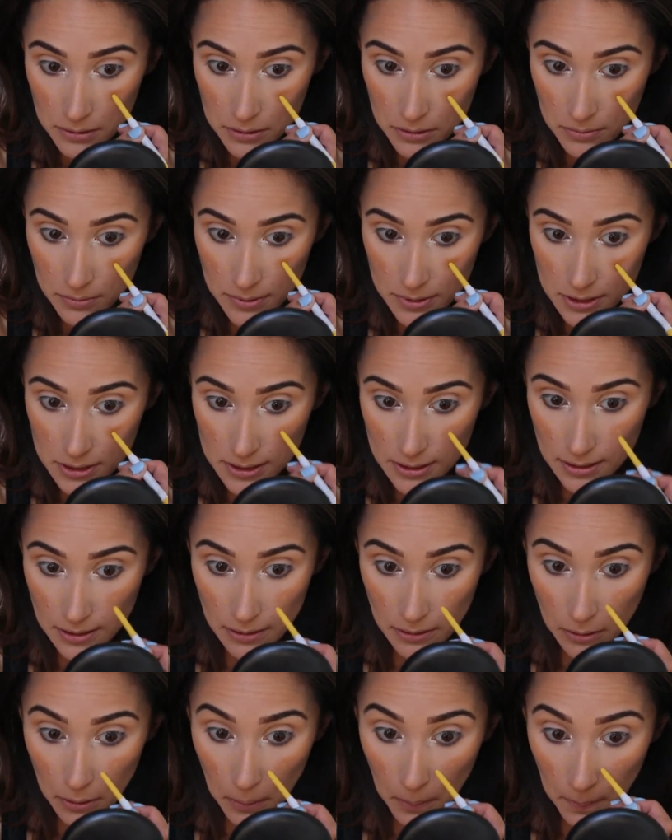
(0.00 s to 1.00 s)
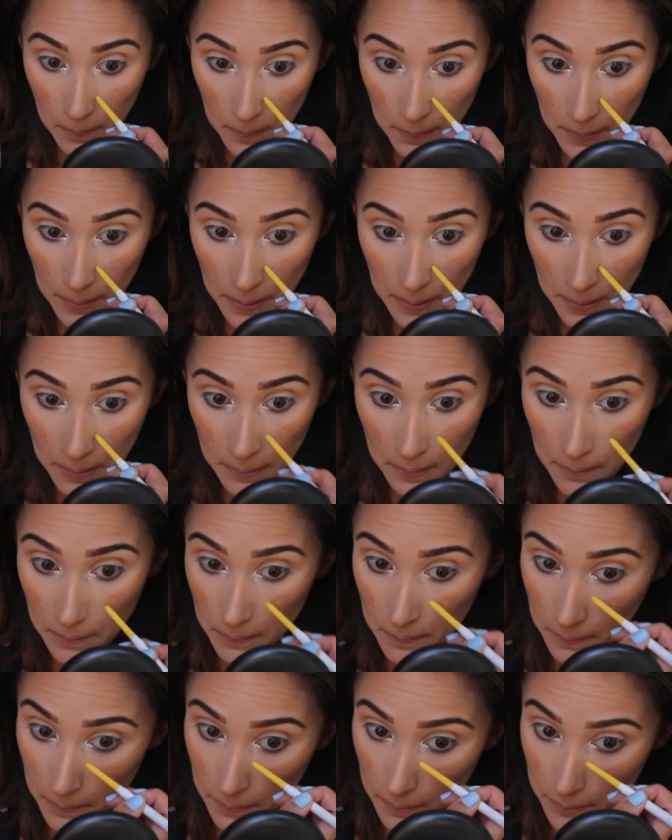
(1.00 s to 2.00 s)
So we're just going to go big
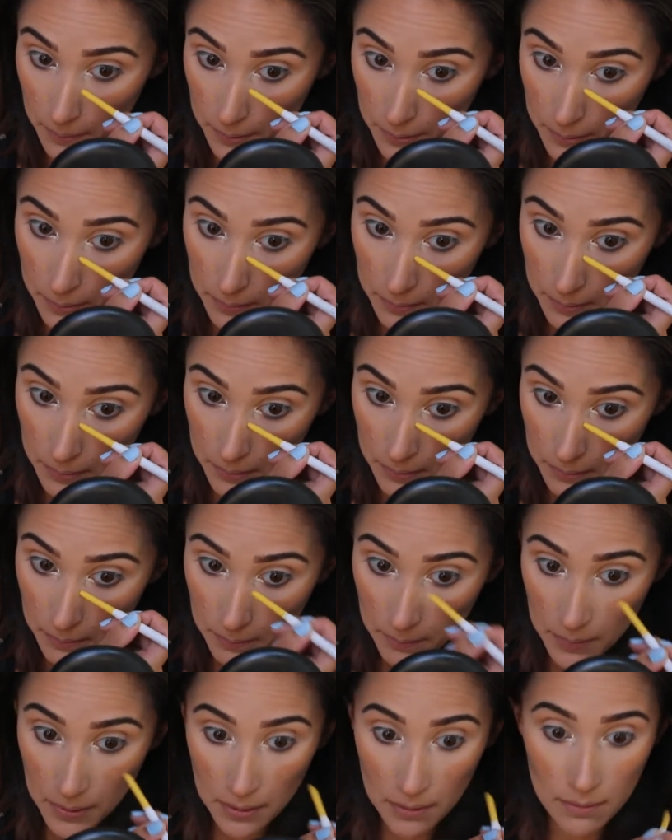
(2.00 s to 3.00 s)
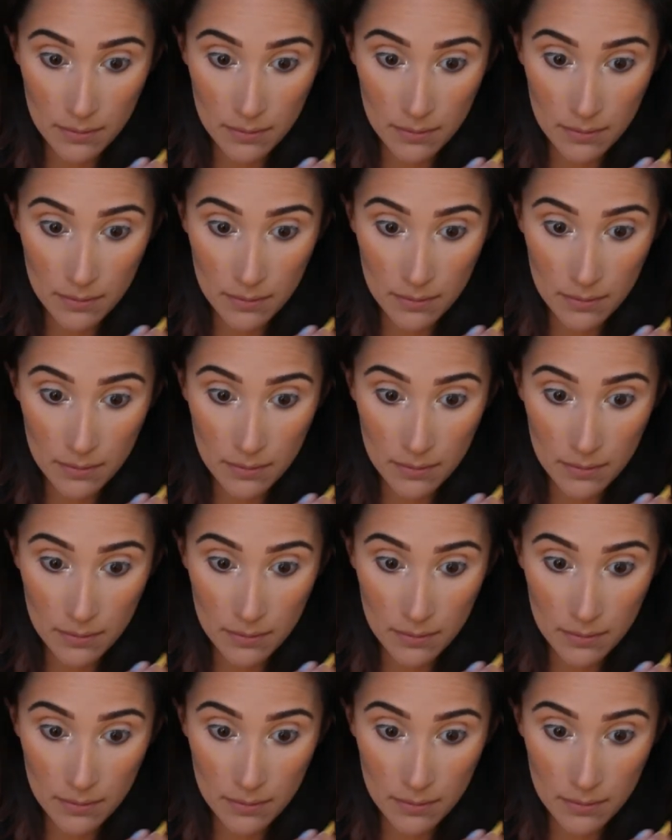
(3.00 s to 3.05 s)
circles.